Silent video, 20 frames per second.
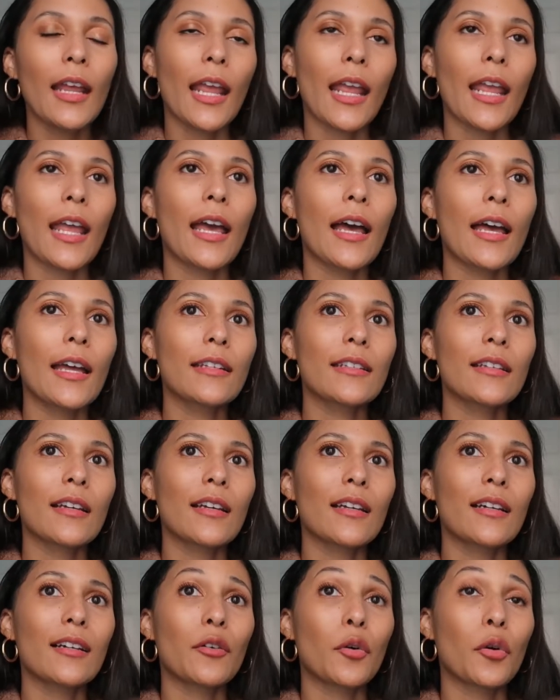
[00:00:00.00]
and
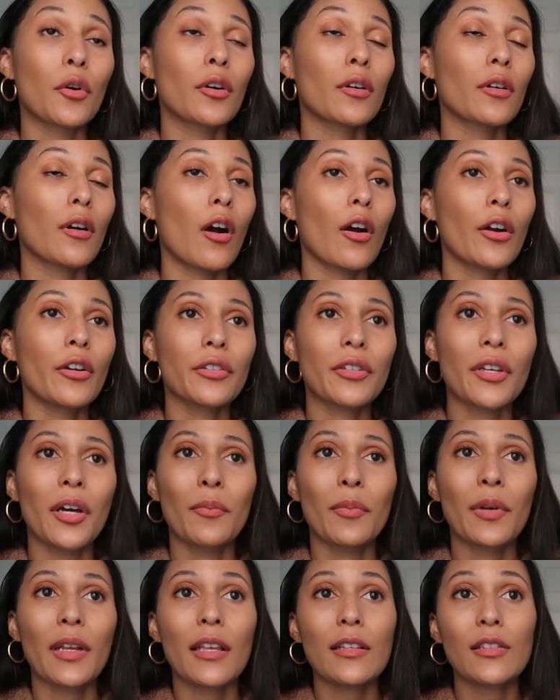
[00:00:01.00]
uh, or art
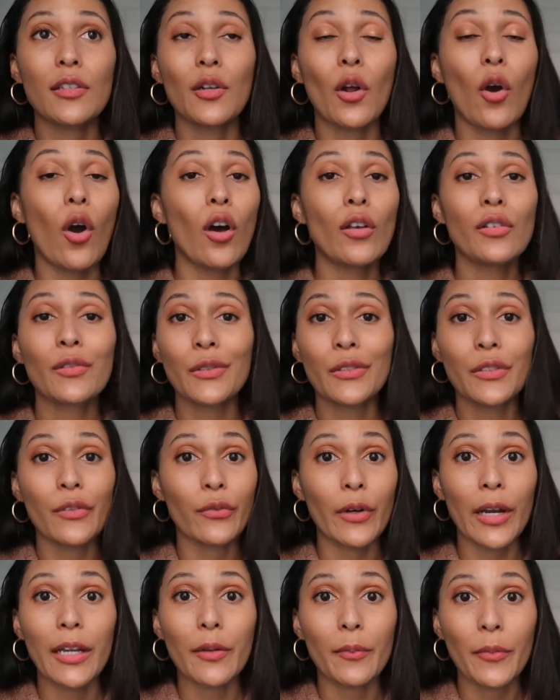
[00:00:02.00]
companies, you know, all sorts
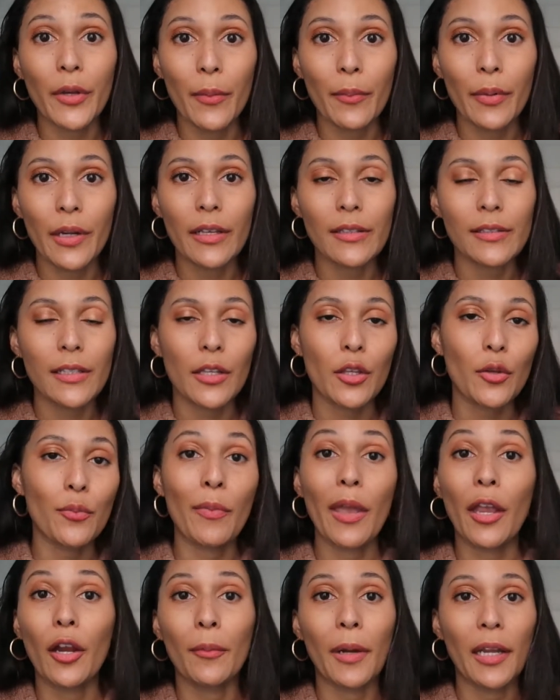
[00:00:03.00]
of random companies that you
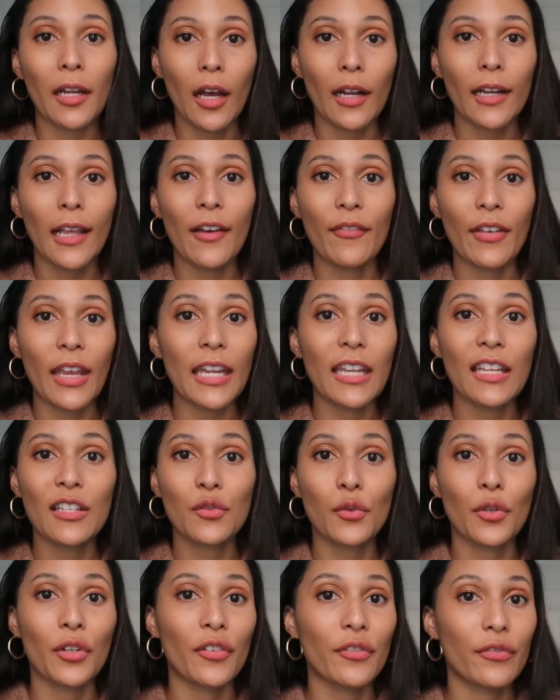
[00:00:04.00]
may or may not have any
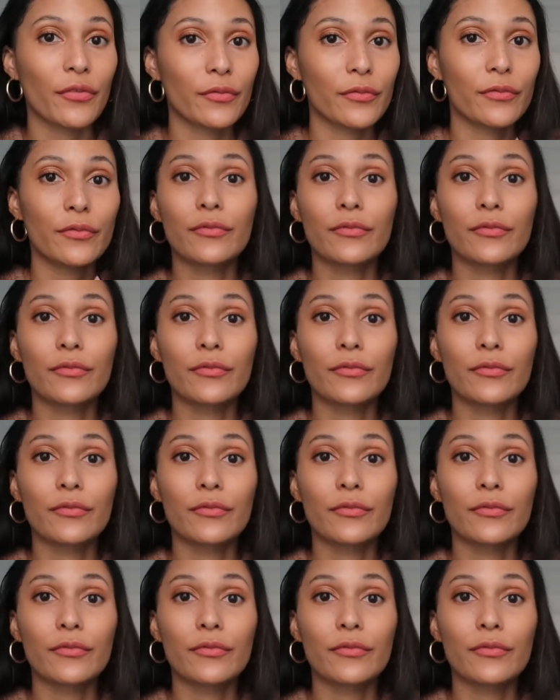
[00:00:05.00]
sort of